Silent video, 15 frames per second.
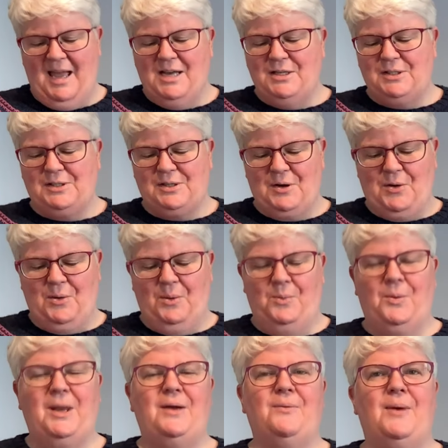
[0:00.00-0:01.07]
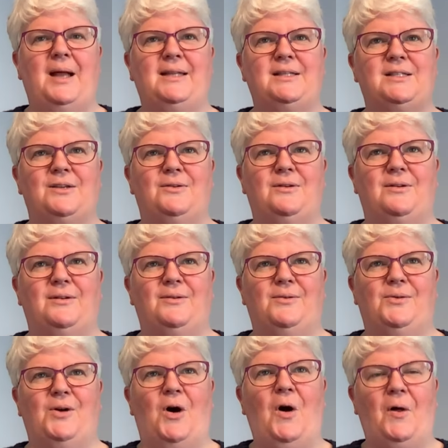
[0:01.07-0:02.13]
So we went,
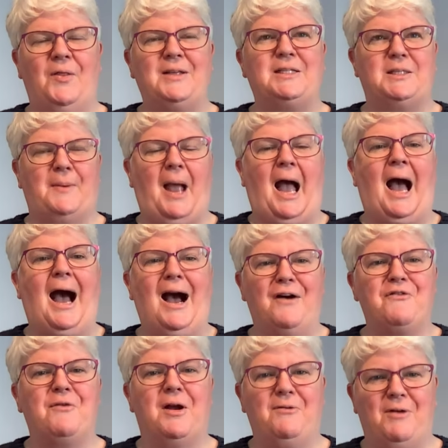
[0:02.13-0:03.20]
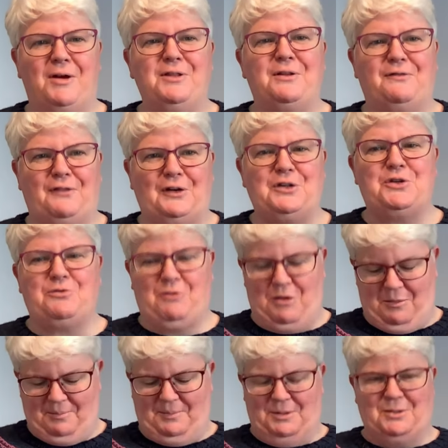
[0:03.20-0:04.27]
oh, this is about halfway round the first
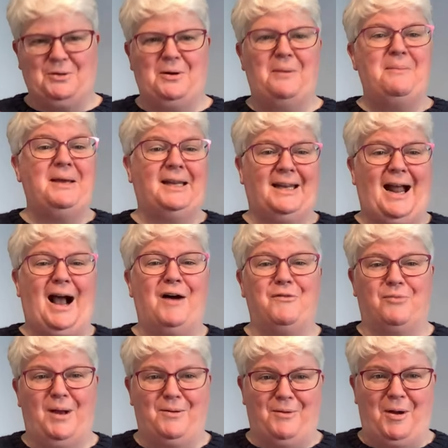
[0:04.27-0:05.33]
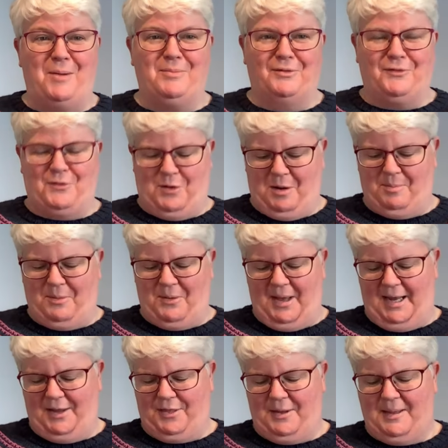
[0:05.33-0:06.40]
room. So I made it halfway round before I bought
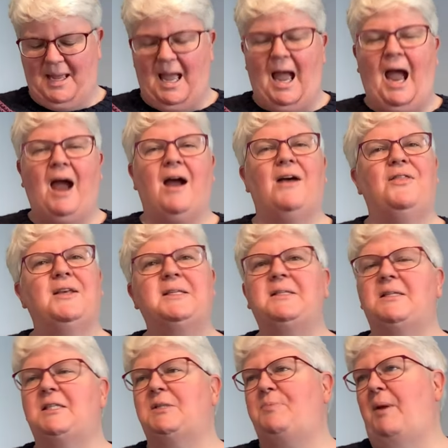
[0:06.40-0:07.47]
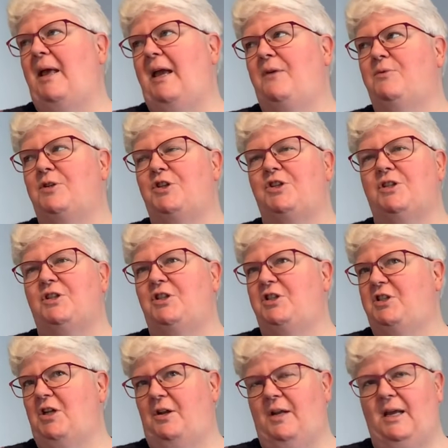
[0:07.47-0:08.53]
anything. And this display was just
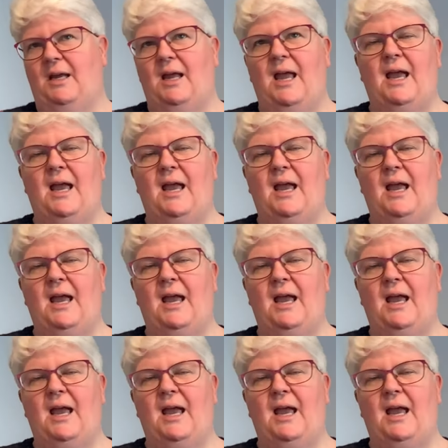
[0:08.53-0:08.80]
stunning.